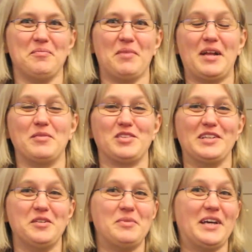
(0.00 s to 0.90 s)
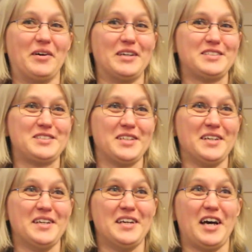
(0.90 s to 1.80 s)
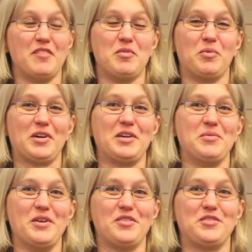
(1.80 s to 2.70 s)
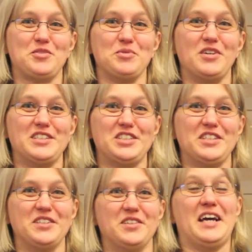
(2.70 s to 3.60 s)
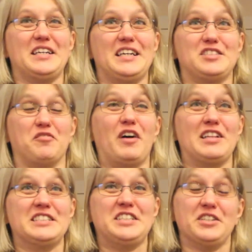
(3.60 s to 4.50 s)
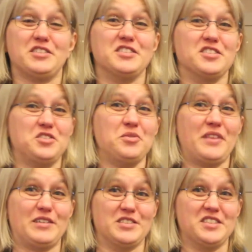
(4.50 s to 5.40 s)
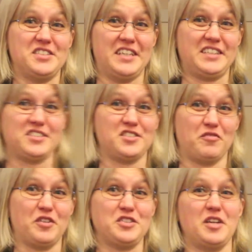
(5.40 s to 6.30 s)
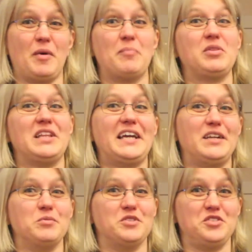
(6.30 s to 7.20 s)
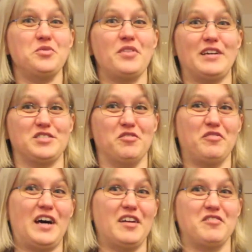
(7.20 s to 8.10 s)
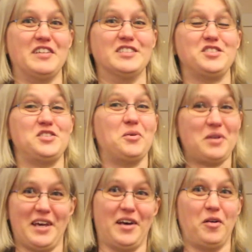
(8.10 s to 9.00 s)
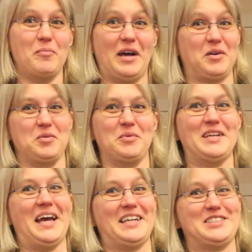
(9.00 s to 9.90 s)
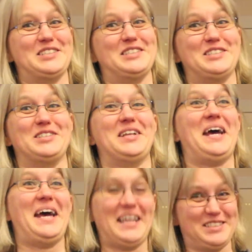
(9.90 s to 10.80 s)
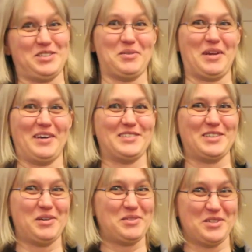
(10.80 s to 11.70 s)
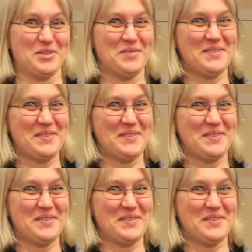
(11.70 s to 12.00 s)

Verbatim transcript: My name is Linda Pialias. I've been working with True Dungeon as a volunteer since two thousand six. The first time I played was two thousand five in SoCal, back when we actually still had SoCal to go to.